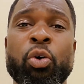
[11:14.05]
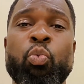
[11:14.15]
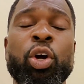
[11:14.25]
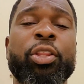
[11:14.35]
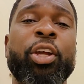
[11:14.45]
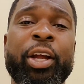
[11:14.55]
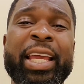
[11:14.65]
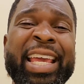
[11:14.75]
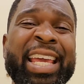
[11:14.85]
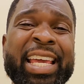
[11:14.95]
where there
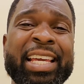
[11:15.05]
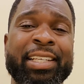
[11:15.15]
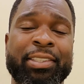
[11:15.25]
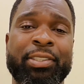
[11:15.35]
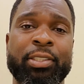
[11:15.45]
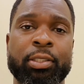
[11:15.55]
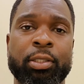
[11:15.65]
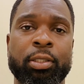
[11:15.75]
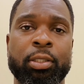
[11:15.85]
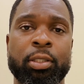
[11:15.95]
is
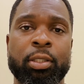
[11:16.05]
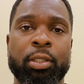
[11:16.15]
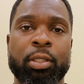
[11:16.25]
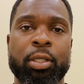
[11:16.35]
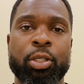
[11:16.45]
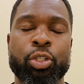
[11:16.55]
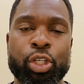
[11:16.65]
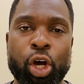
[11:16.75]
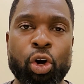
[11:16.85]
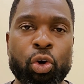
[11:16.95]

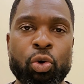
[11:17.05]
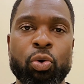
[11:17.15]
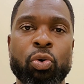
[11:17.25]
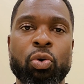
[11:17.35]
no